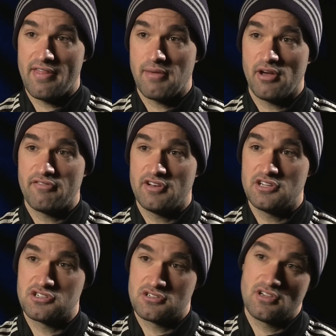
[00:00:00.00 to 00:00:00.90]
they might
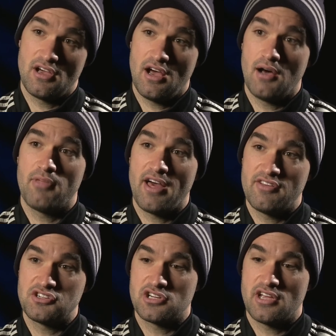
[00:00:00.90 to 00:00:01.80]
finish up there
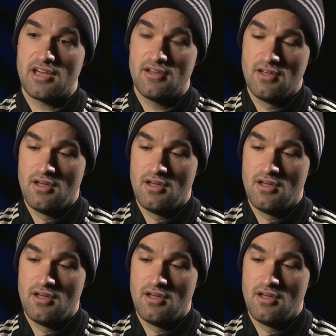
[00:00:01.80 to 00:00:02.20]
this year.